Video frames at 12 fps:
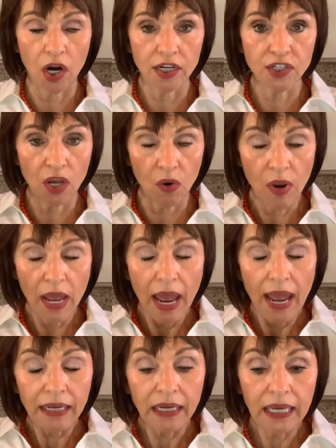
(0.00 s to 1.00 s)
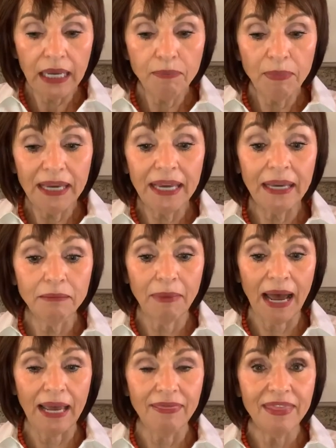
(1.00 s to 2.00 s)
So keep in
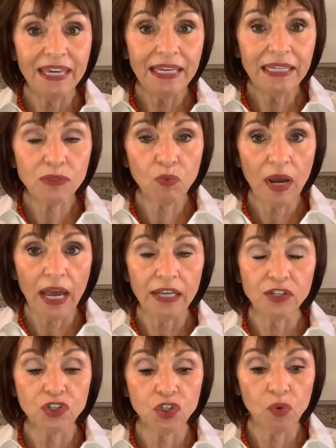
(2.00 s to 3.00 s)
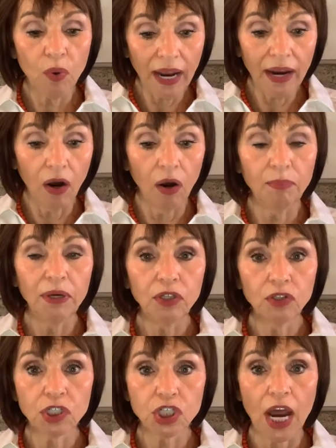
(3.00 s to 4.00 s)
mind these ways to help your
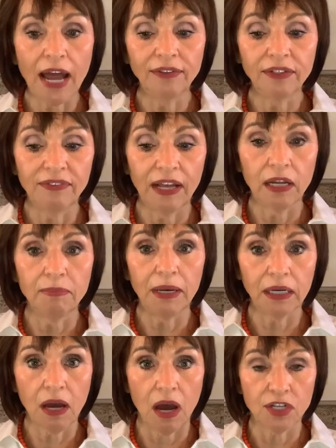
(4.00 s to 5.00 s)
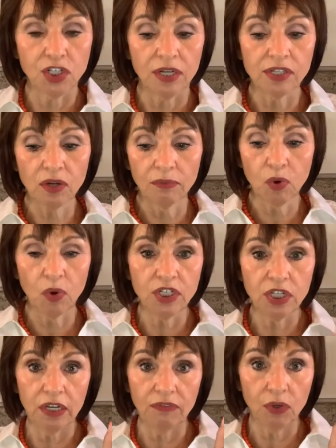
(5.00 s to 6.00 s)
child develop a conscience. So I'm going to
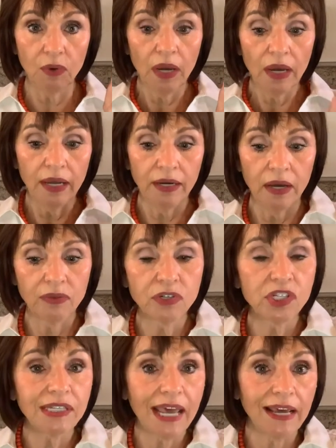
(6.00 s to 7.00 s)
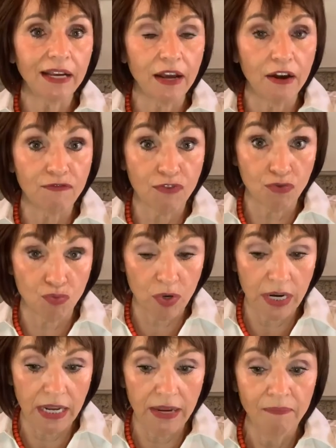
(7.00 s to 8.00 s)
give you another set of
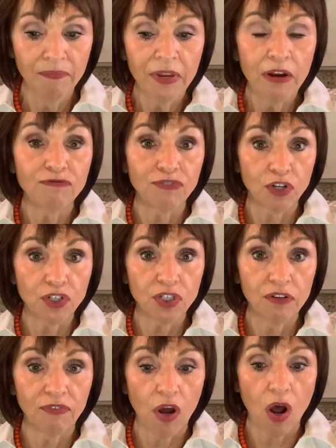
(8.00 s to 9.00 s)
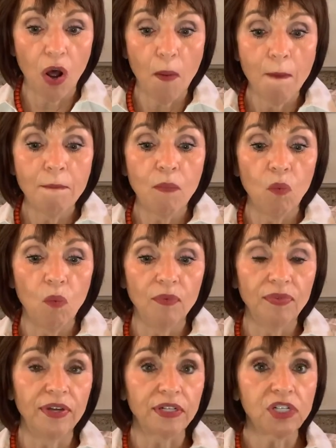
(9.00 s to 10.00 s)
3. First of all,
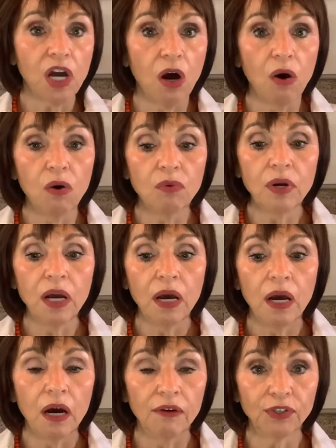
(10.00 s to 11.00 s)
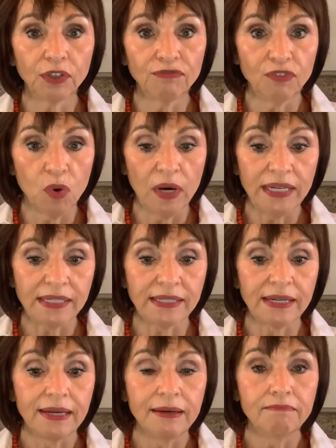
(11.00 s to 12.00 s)
the tone of your voice
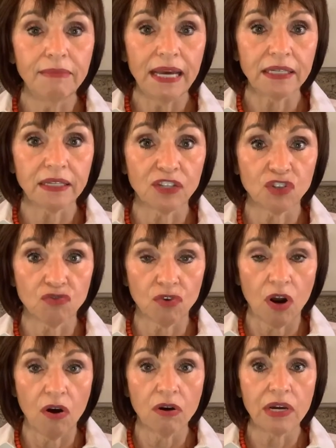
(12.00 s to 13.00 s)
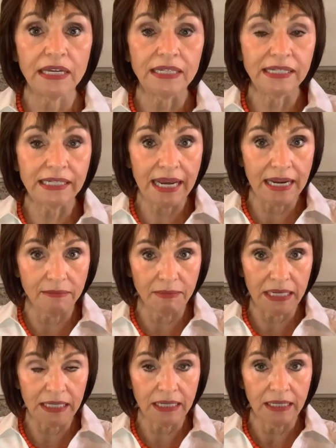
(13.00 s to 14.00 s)
makes a strong
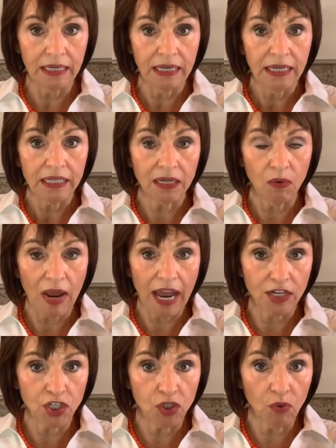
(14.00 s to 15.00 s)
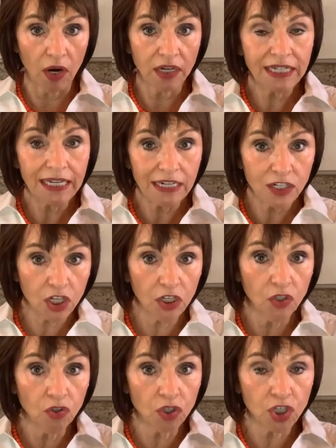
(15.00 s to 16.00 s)
statement. So as you are teaching
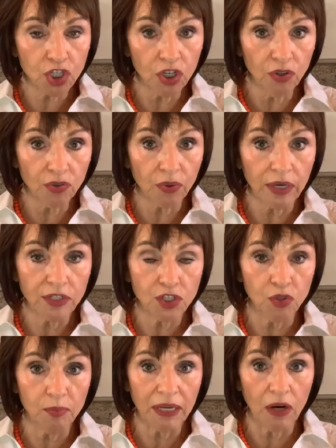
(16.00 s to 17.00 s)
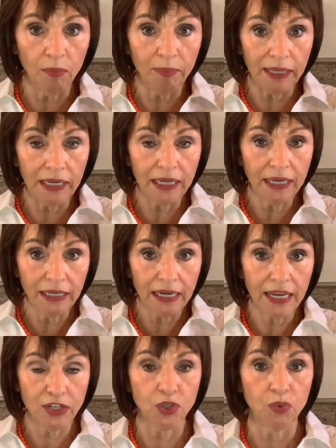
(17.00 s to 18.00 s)
your children to be obedient and
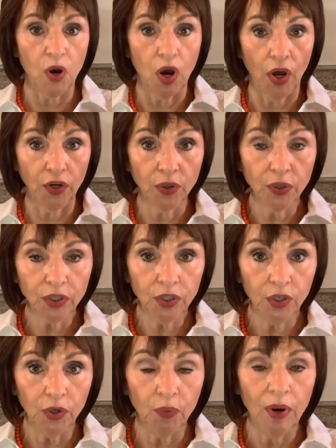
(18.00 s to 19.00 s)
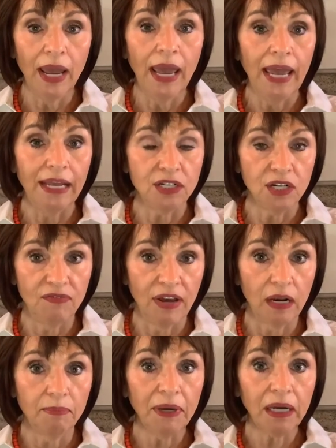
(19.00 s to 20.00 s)
to honor you and to develop
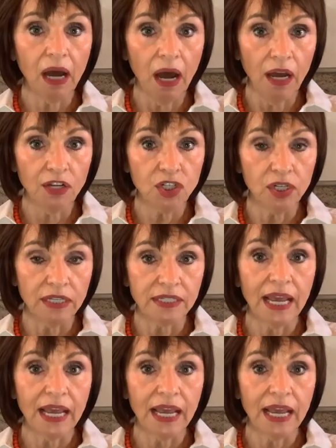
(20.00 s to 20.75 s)
a conscience,